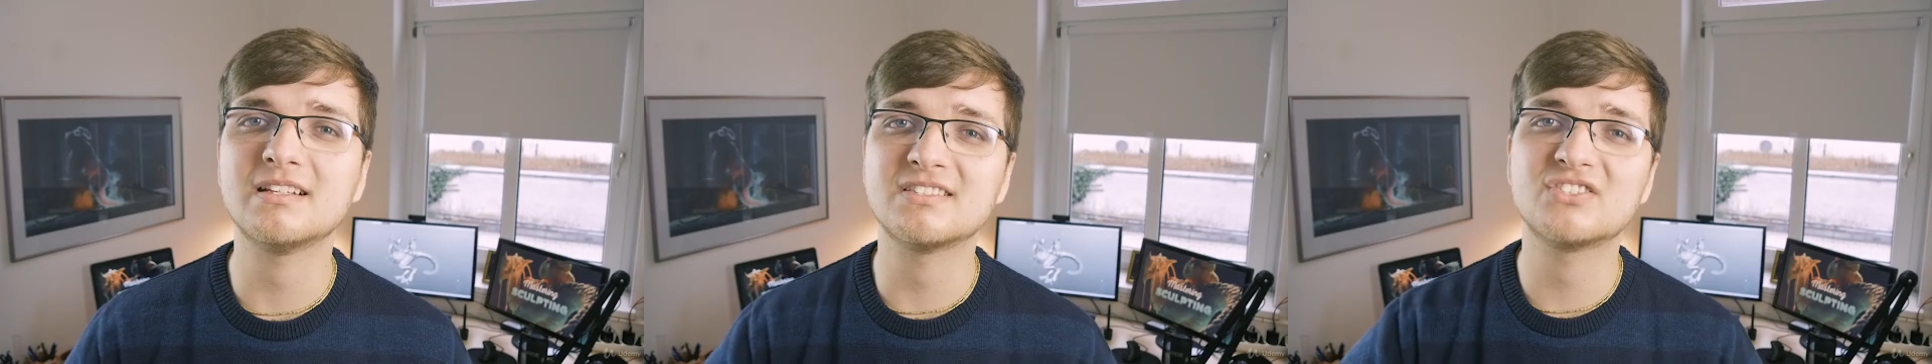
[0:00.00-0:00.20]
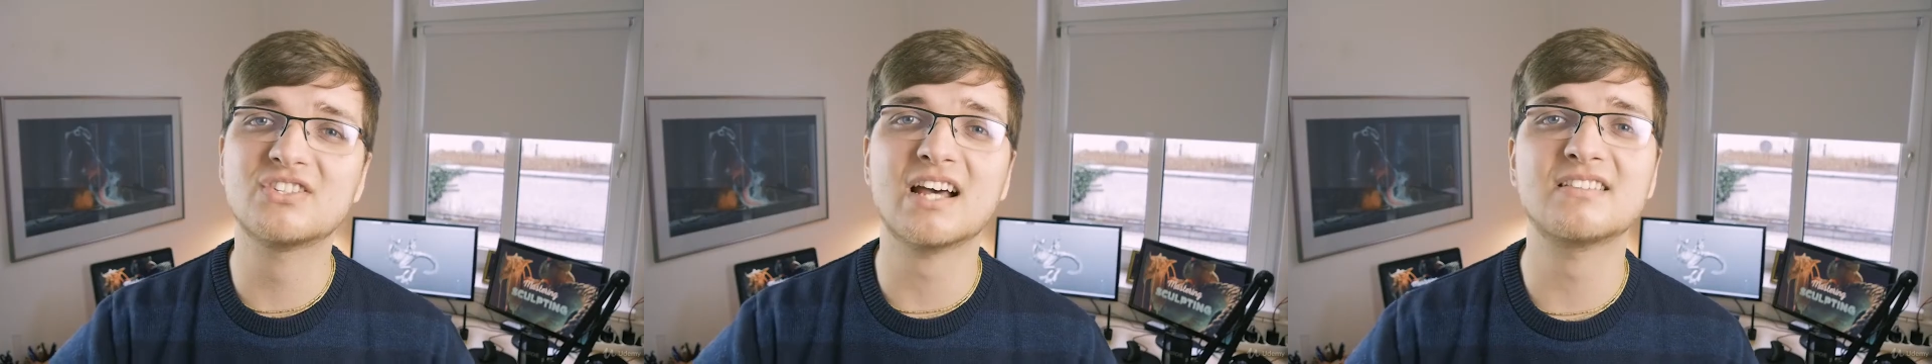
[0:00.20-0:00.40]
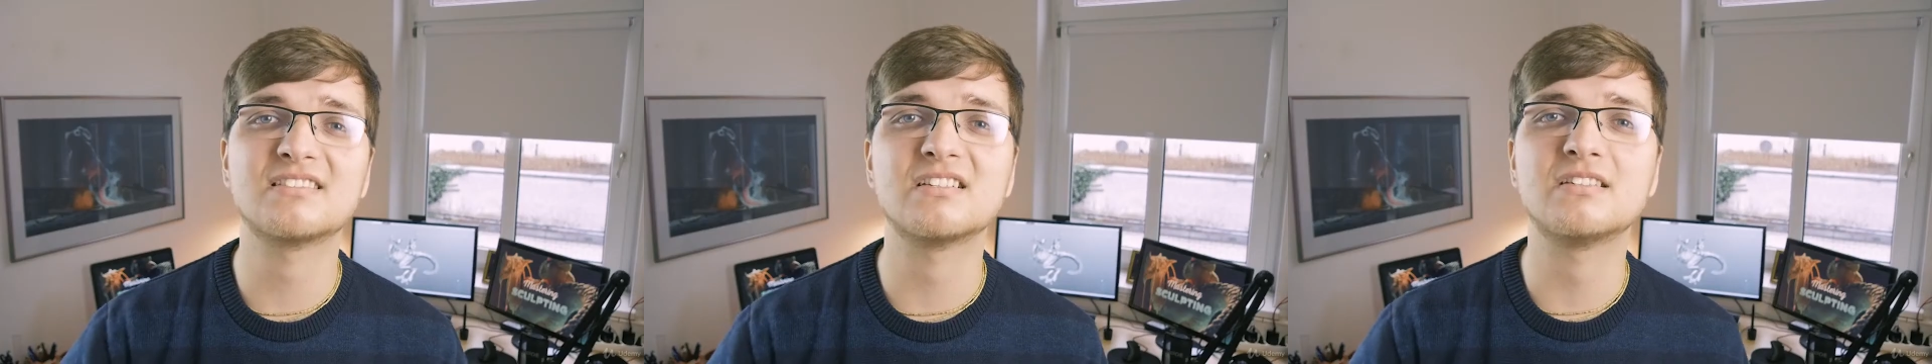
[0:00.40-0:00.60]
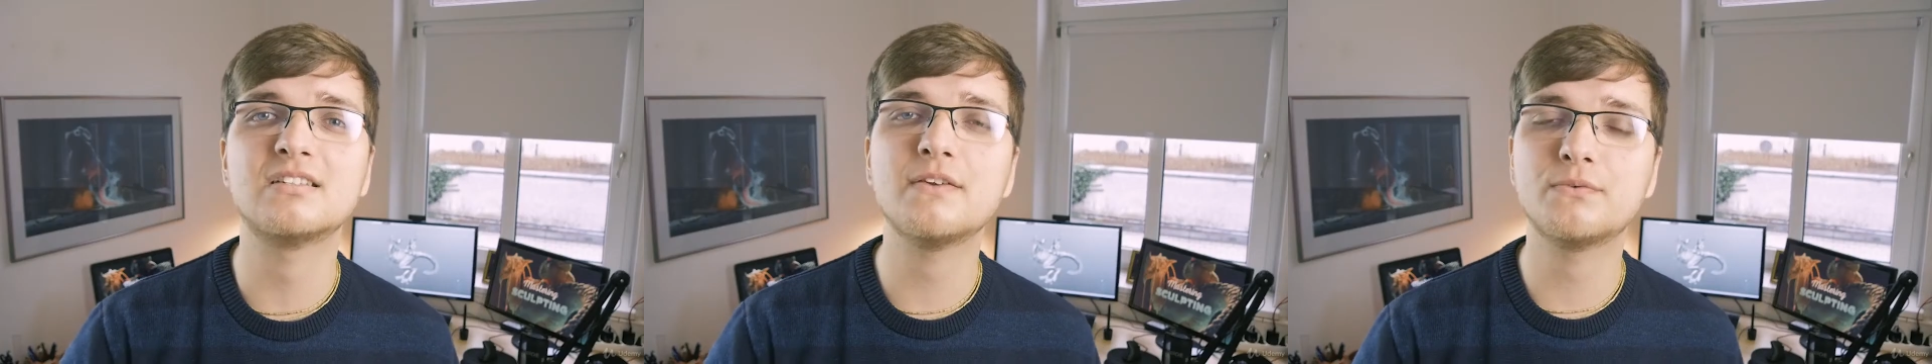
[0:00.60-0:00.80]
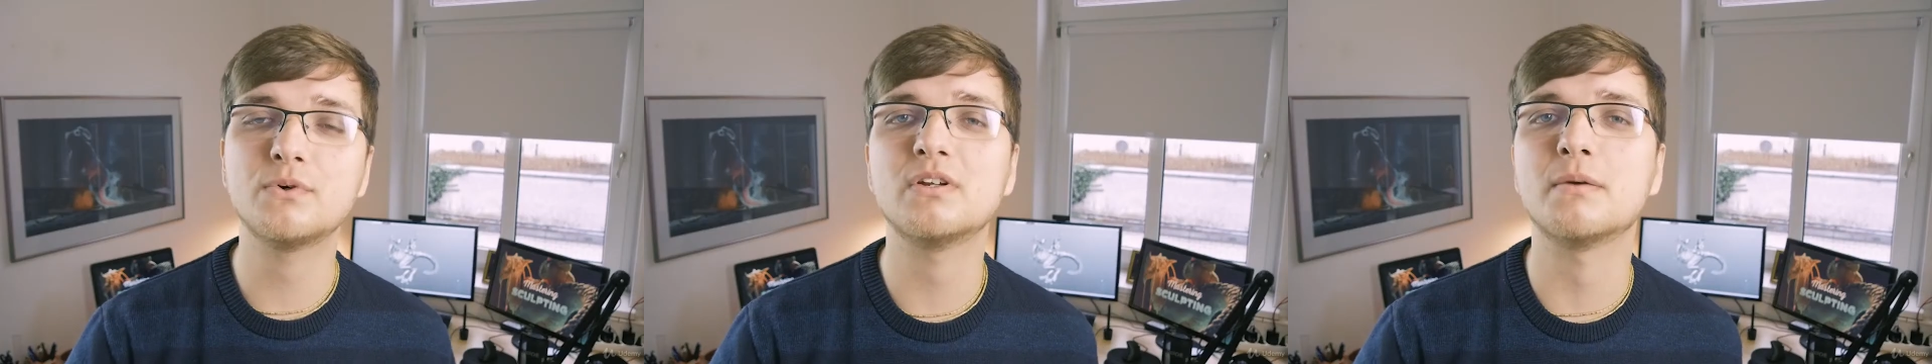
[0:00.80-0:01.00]
is just a
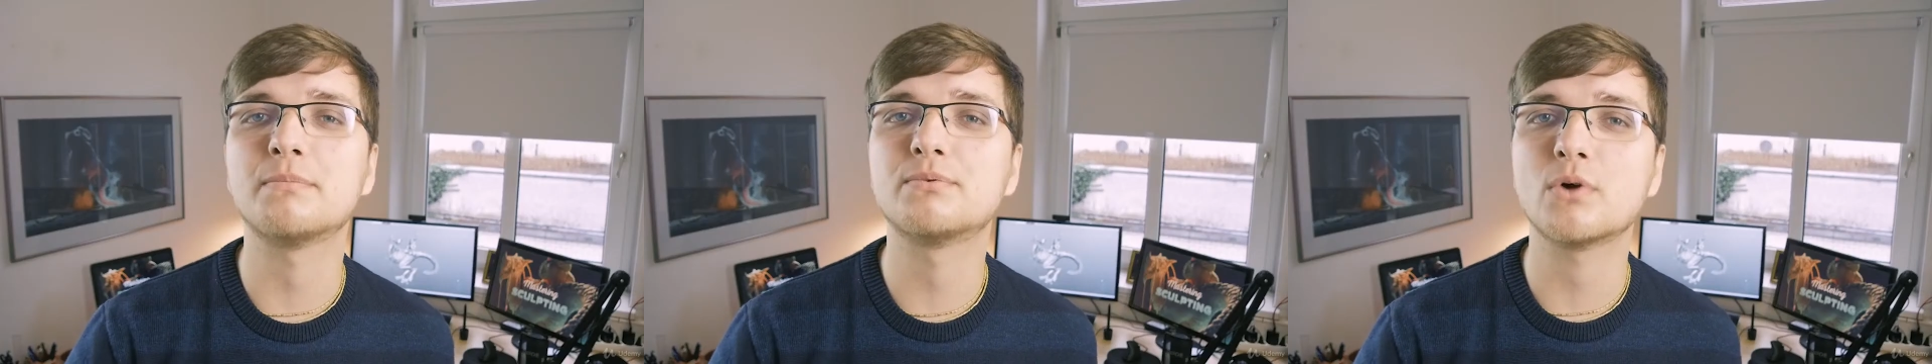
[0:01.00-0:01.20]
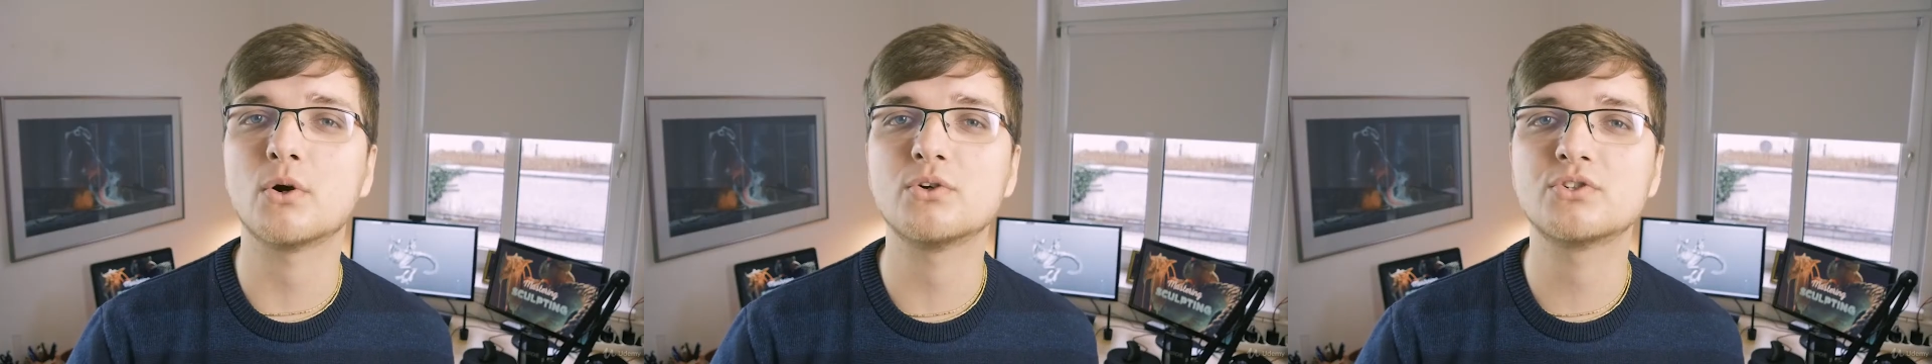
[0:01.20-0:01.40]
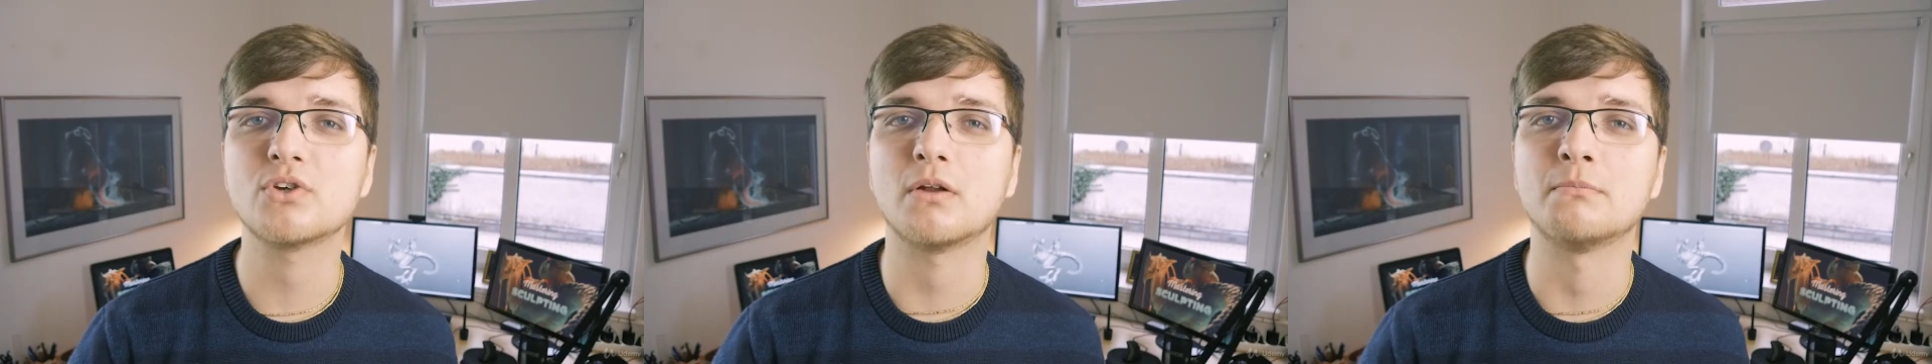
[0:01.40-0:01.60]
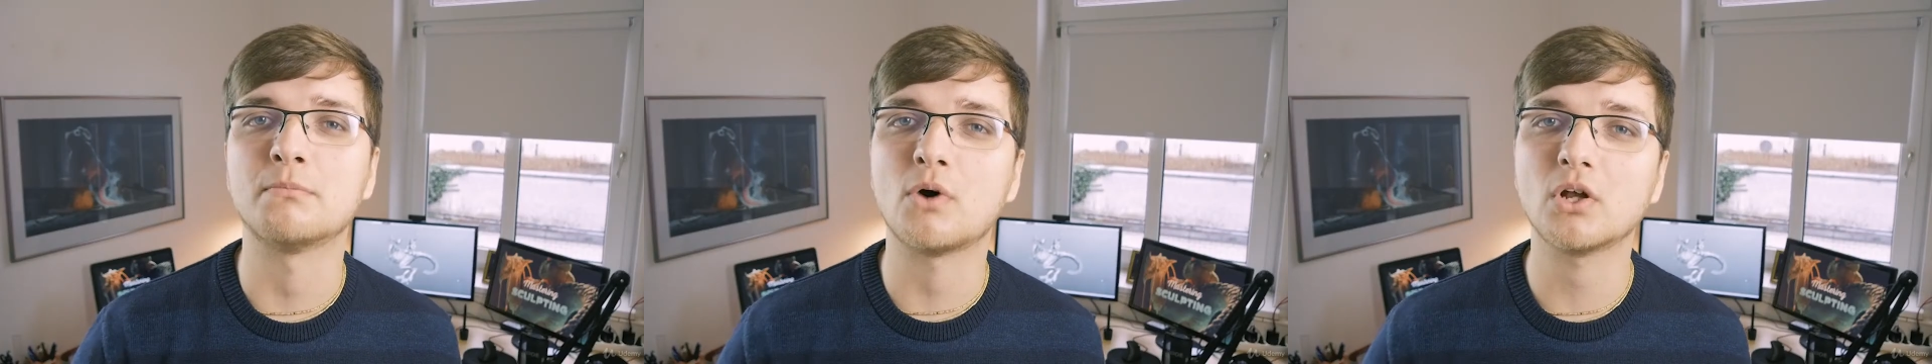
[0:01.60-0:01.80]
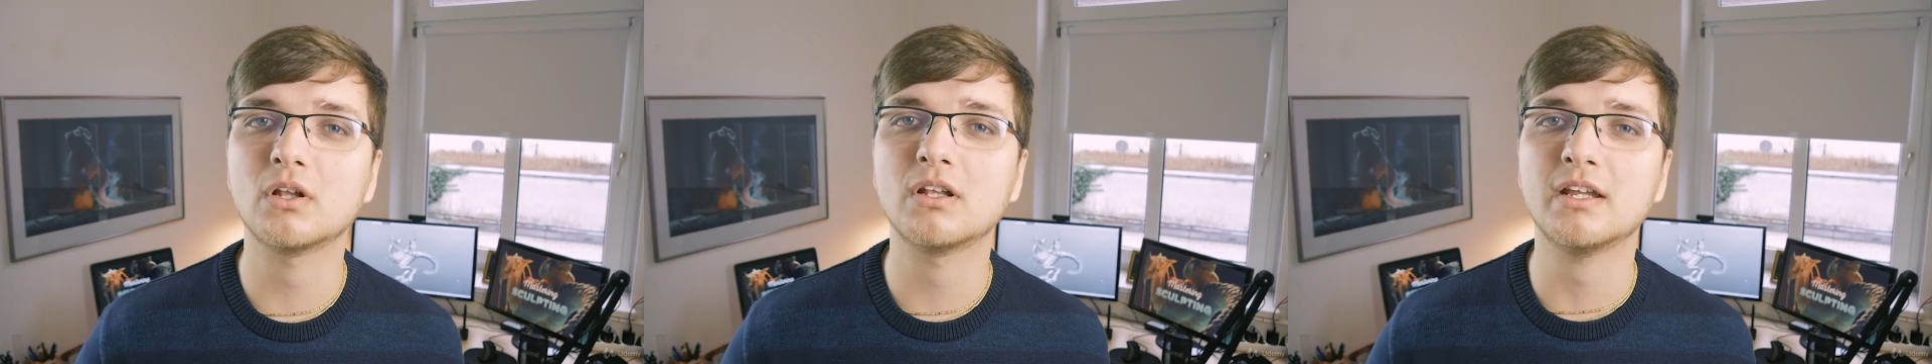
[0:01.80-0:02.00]
different approach on
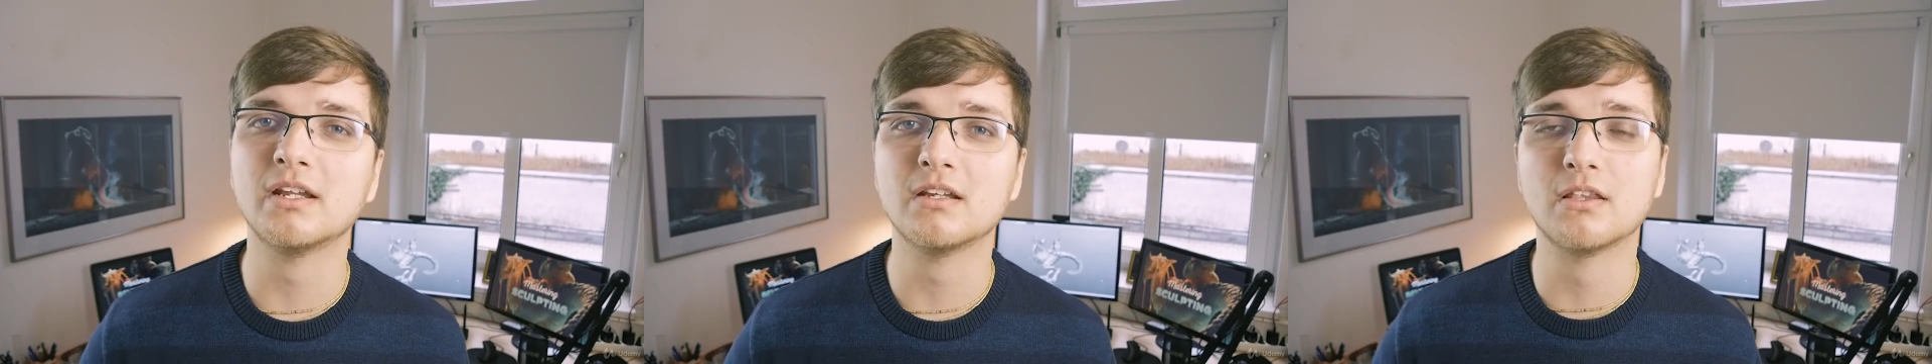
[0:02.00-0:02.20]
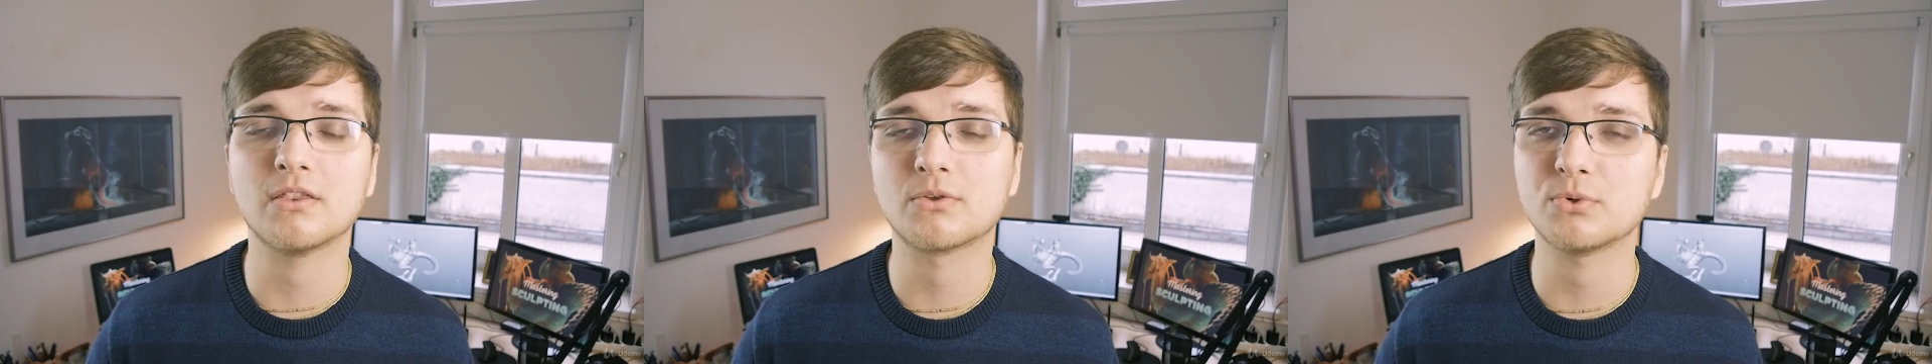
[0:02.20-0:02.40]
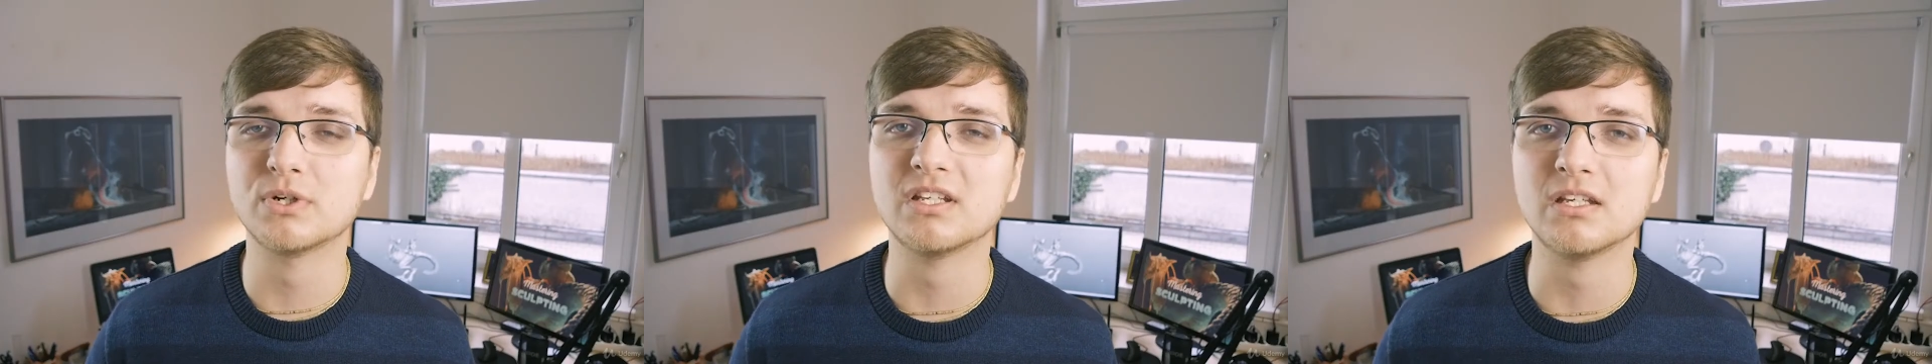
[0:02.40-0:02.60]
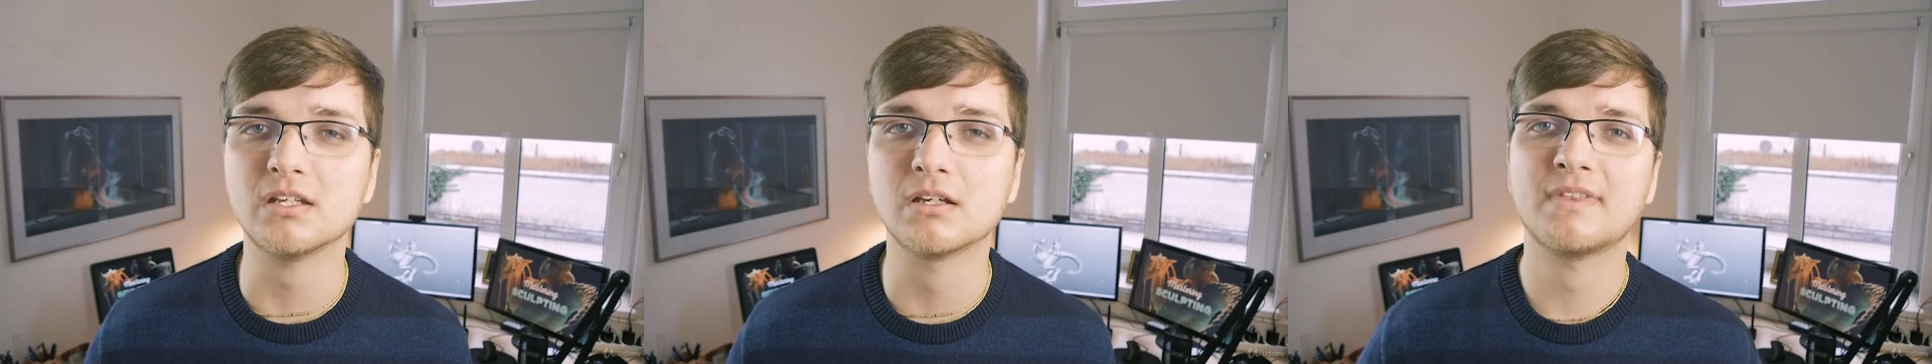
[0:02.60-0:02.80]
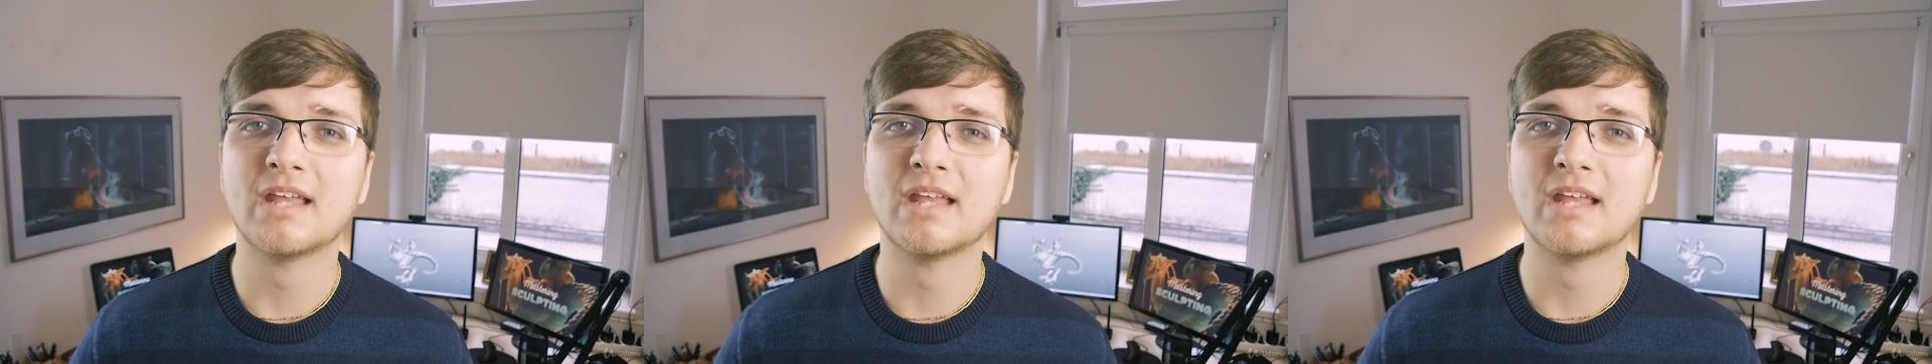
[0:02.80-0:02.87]
modeling in 3D.